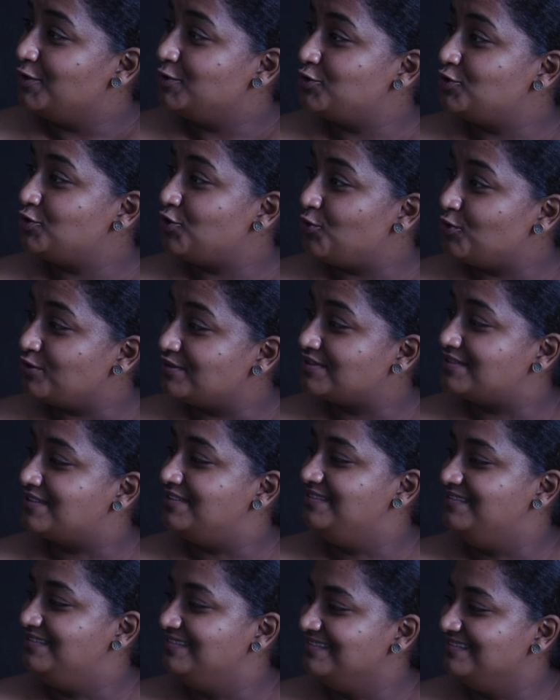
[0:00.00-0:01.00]
chose.
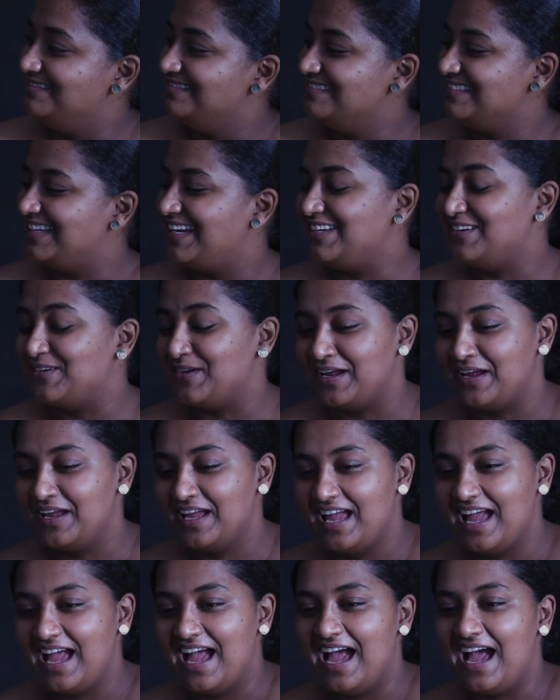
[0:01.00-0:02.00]

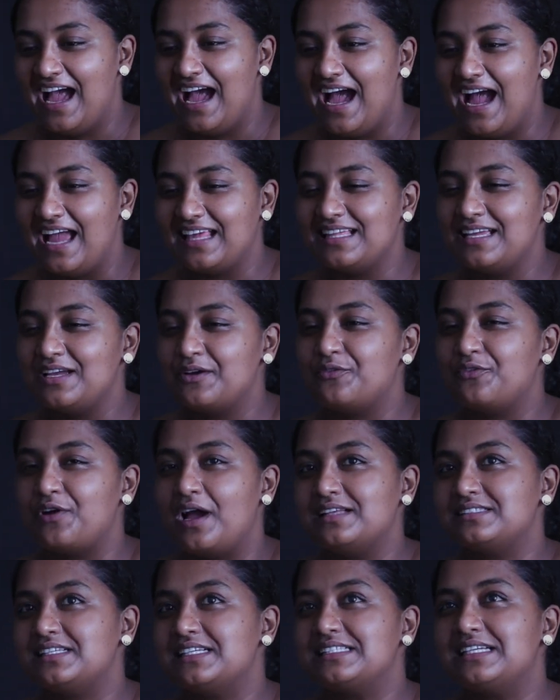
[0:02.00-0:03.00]
Anyway, I think,
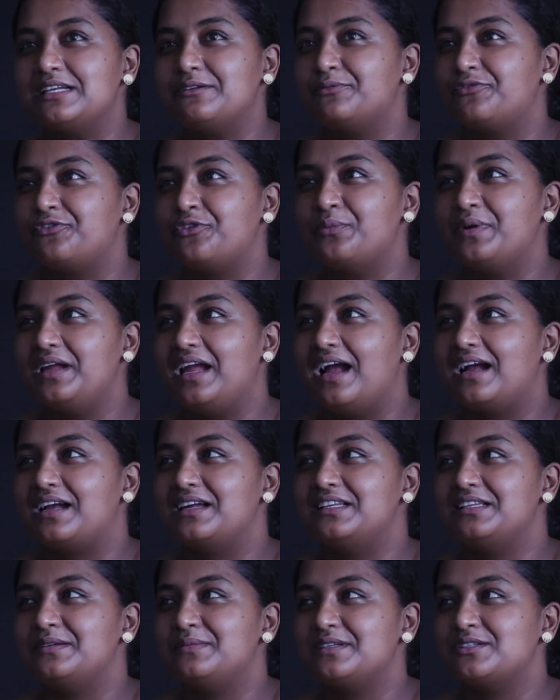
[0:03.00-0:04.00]
as I said, for me,
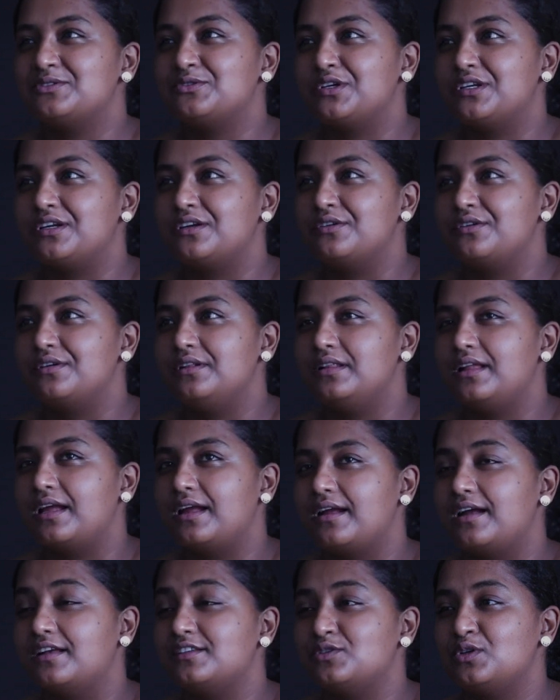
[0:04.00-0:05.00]
academics were
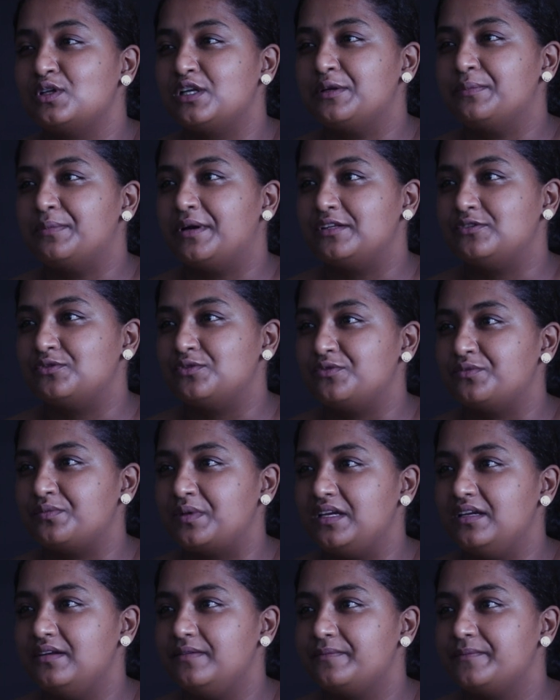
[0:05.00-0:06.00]
like a solid part of
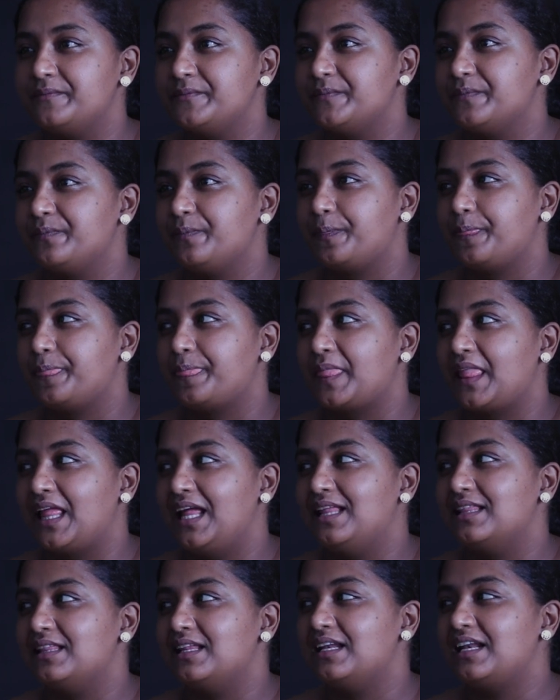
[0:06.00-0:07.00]
me. Yeah.
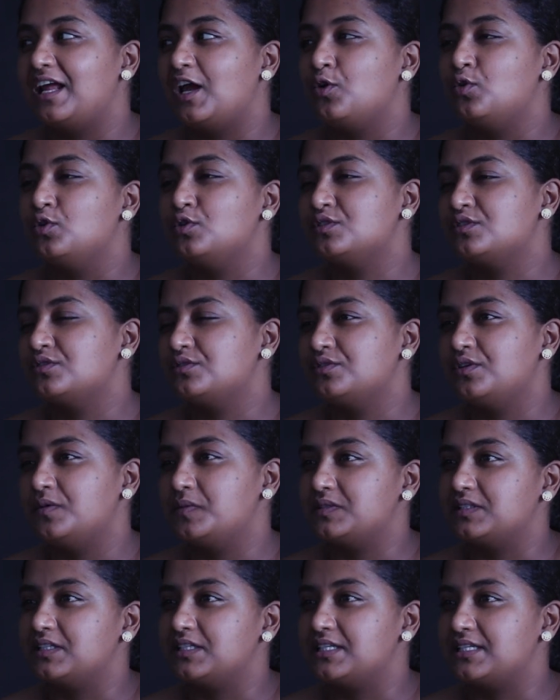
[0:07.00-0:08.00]
And then I always knew I
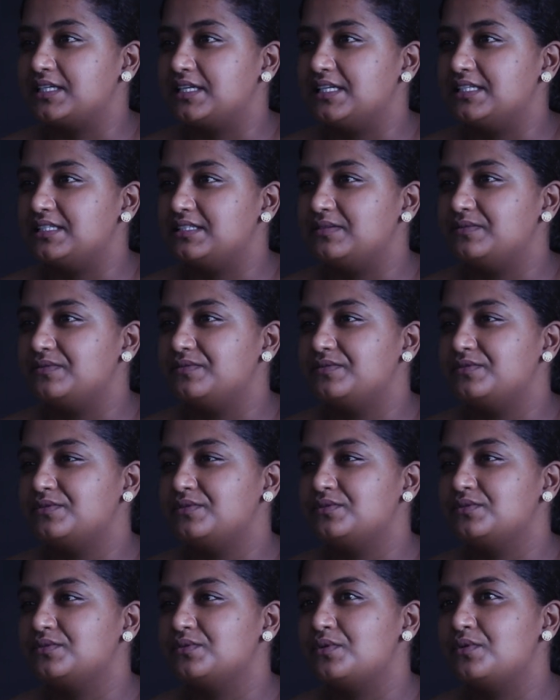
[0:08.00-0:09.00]
was a creative.
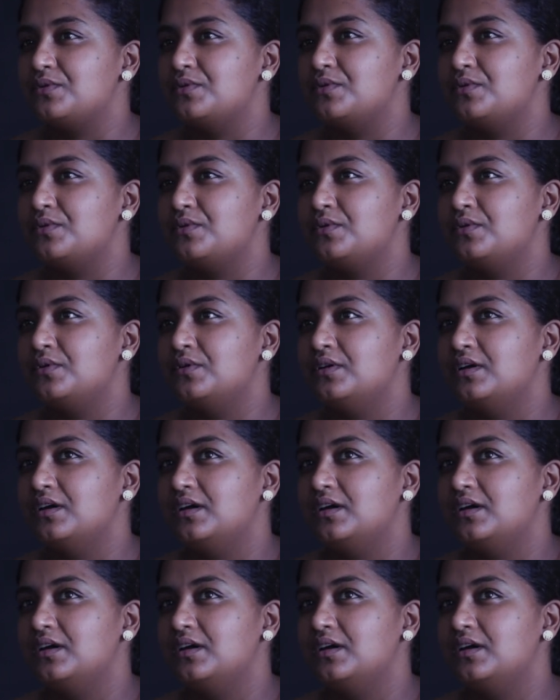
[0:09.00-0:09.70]
So